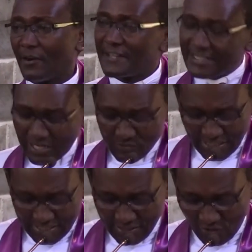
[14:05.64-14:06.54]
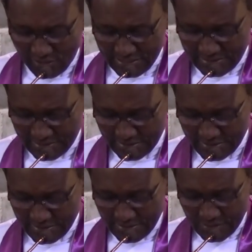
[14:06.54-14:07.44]
of encountering God,
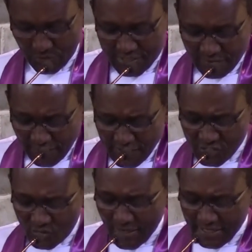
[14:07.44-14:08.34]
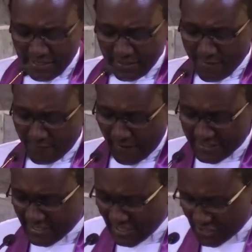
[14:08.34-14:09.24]
which eventually
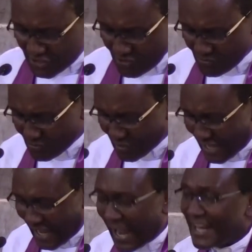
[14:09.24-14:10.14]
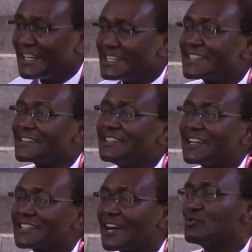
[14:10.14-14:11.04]
vaccinate you against the
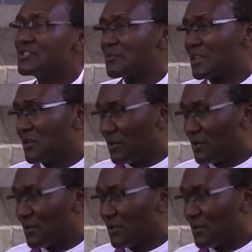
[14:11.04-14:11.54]
real encounter with